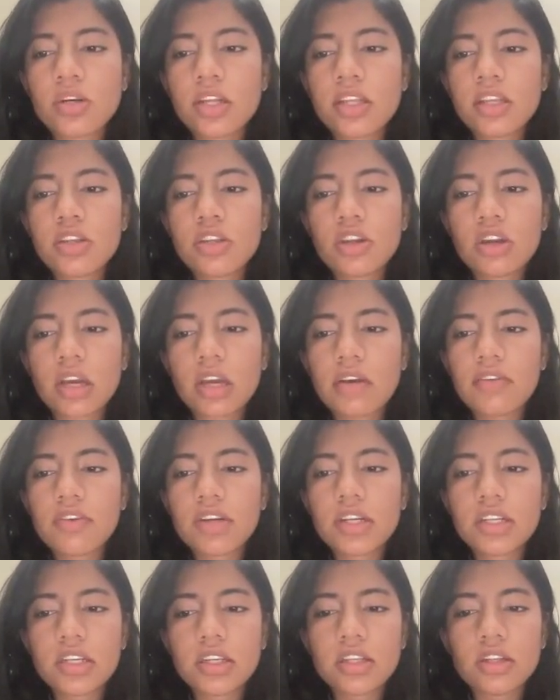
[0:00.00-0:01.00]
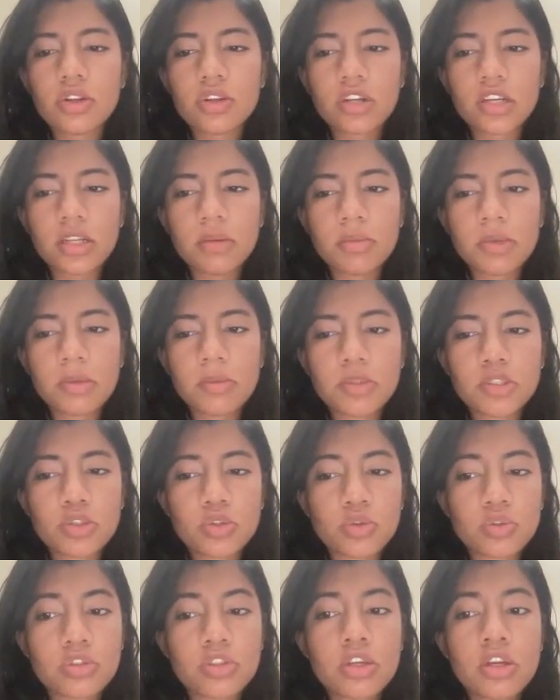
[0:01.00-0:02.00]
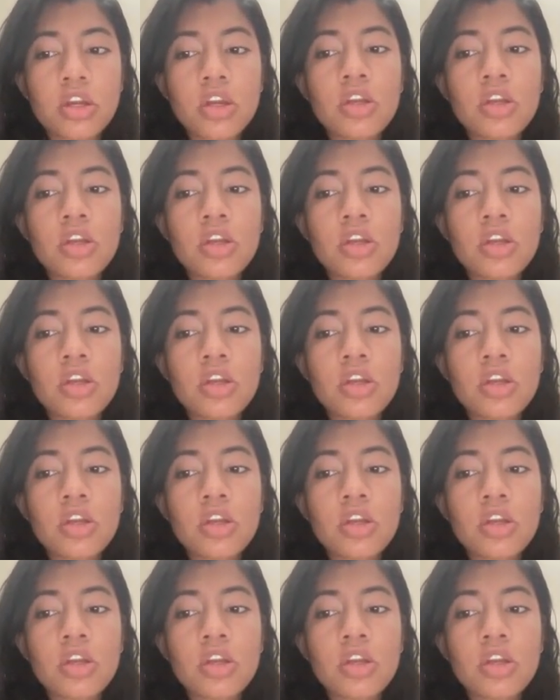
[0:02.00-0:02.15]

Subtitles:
and you have written your DBMS notes.